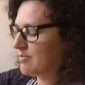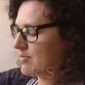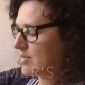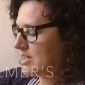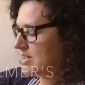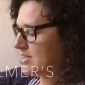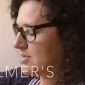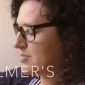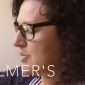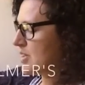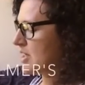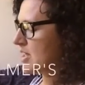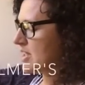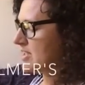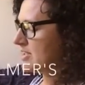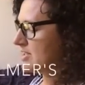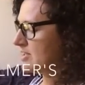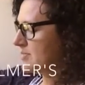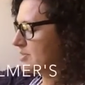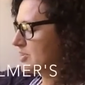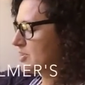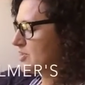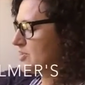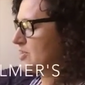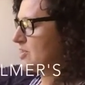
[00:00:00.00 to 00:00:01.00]
Mod Podge,
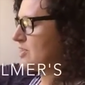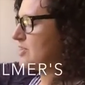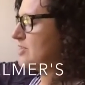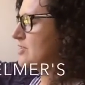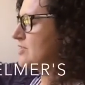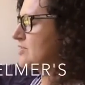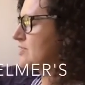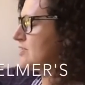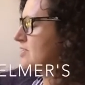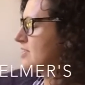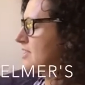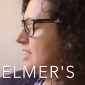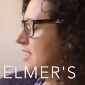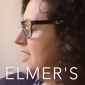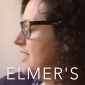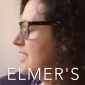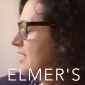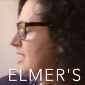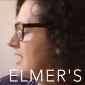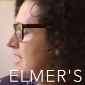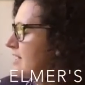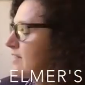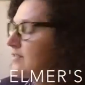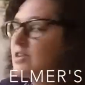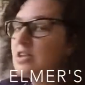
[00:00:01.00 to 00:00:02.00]
but you can use any
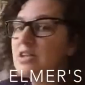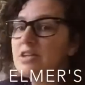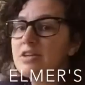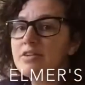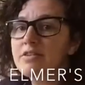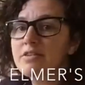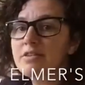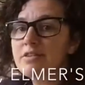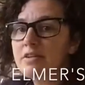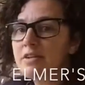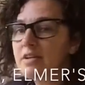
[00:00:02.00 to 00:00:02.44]
kind of glue.